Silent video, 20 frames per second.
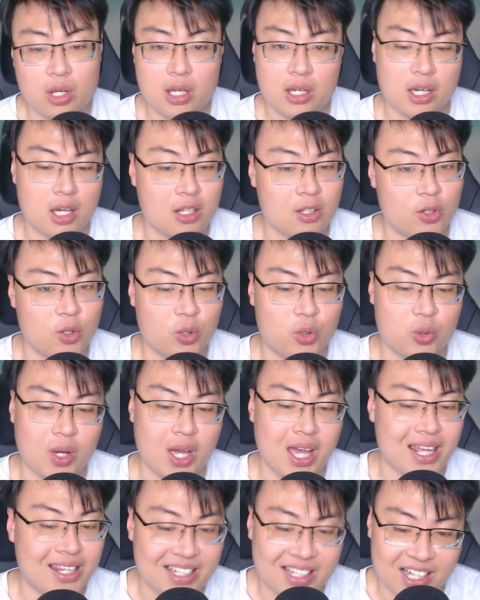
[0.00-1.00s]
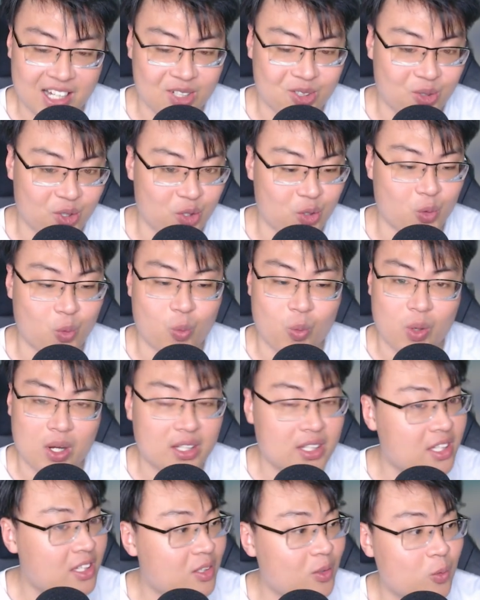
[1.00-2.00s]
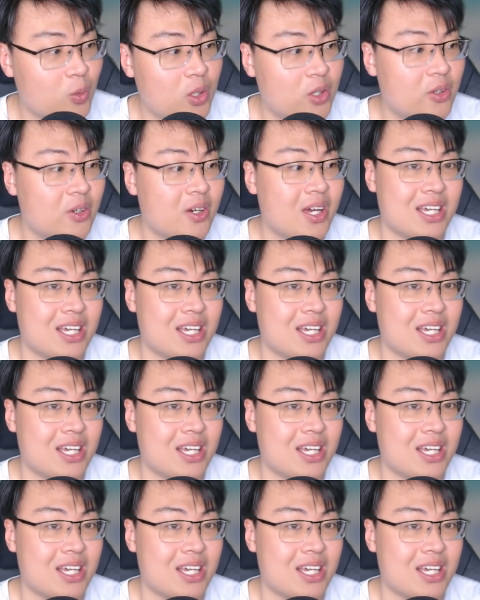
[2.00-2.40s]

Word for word: it can go to any country you want in the world